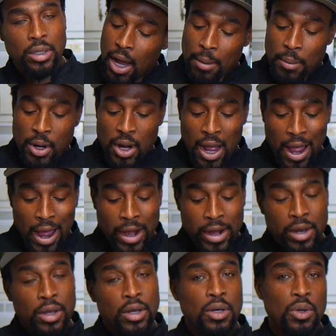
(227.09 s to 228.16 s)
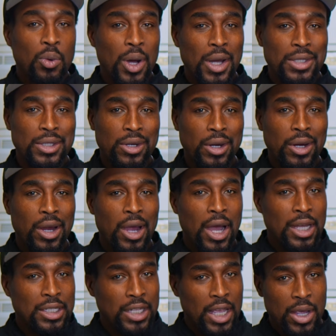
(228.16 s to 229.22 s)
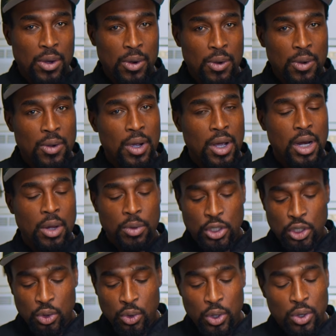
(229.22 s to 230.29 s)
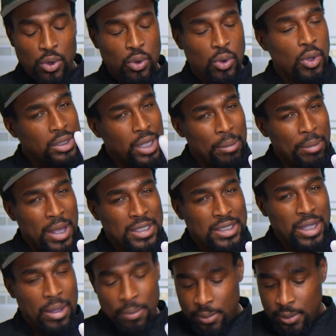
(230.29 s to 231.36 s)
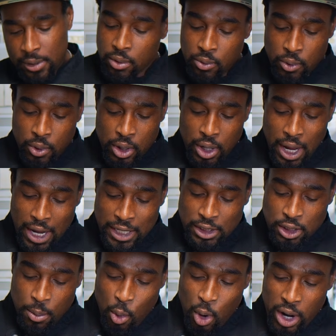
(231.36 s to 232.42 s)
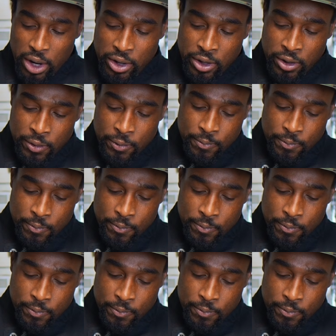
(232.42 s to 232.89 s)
I'm gonna add the water as I go, and I will show you step by step. We're gonna add some water.